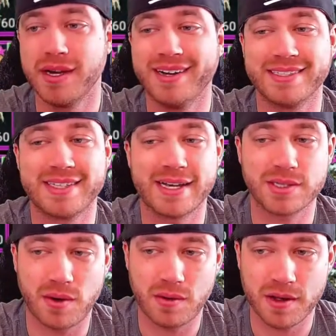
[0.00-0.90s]
Attacks
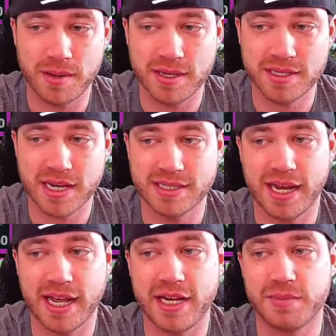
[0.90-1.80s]
all enemies, has an
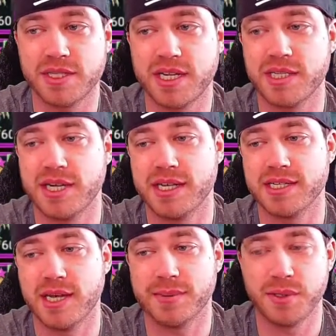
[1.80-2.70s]
80% chance
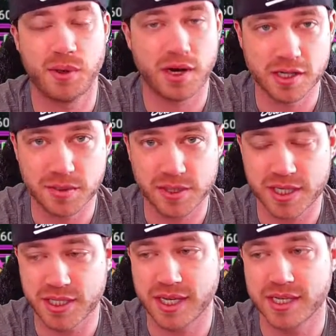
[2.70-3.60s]
up to 100%
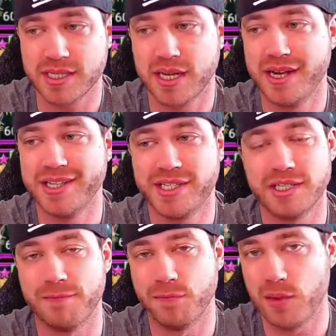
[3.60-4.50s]
chance. She is a
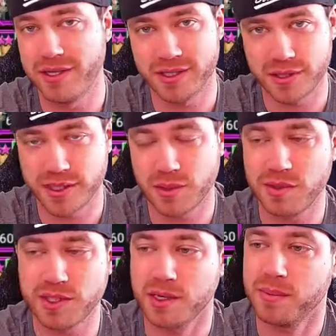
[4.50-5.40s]
void, so she's always going
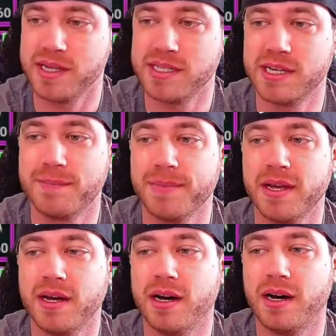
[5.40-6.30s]
to place it.
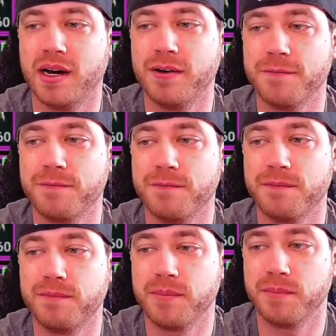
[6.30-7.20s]

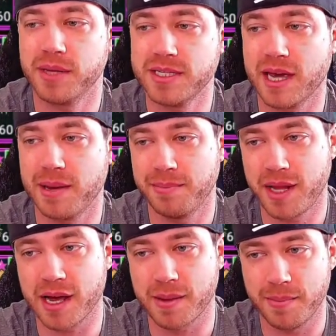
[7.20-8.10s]
Placing a
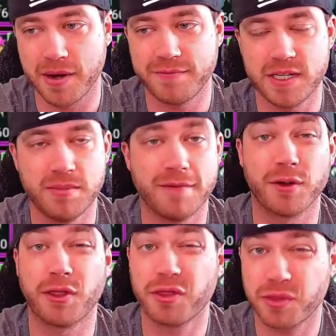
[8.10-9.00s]
block buff debuff for
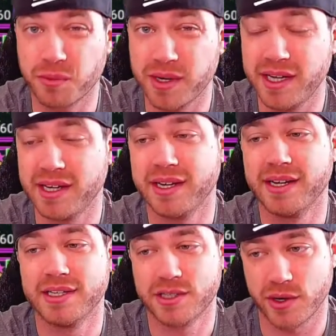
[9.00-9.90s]
3
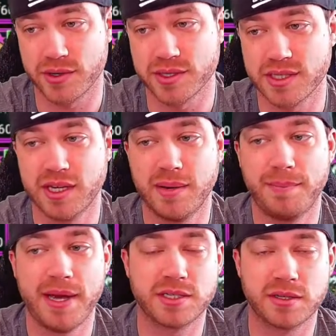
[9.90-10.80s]
turns
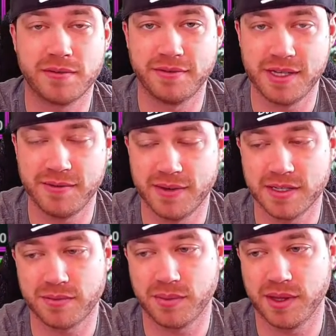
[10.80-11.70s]
based off of defense
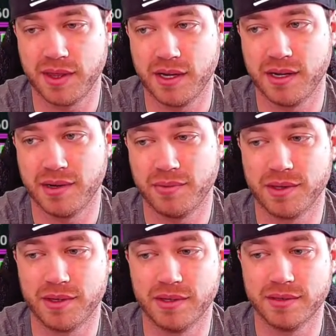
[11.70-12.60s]
with
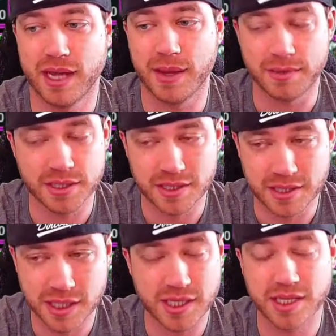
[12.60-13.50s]
the damage. She
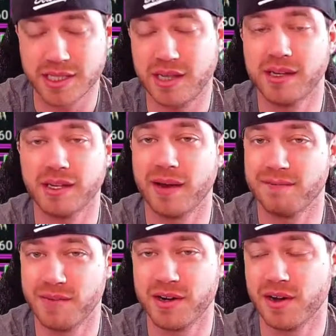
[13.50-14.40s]
does hit, again,
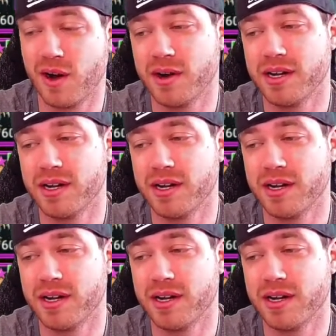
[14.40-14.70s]
very hard.